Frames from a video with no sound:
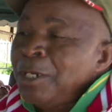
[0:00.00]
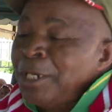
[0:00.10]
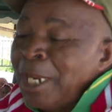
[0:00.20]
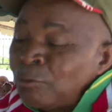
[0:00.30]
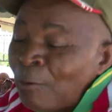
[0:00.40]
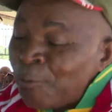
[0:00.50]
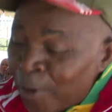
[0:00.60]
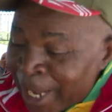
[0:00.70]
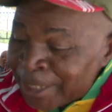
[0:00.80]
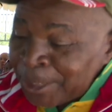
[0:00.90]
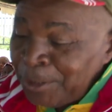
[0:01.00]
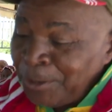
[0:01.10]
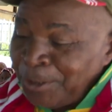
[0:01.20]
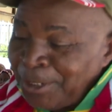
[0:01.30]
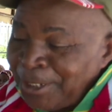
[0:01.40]
Naitwa Focus.
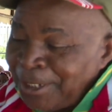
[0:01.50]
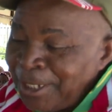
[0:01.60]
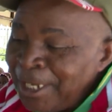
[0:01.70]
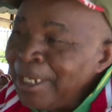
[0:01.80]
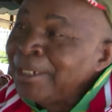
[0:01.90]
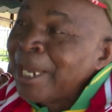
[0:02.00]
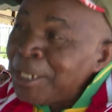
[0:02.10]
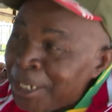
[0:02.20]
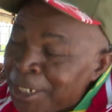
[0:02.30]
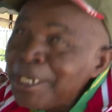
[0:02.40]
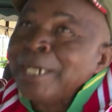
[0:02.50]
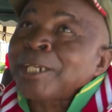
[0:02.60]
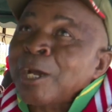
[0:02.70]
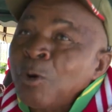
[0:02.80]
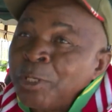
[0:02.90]
Tajiri na
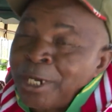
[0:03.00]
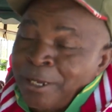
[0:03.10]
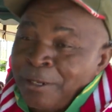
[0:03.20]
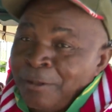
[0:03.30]
ntakota,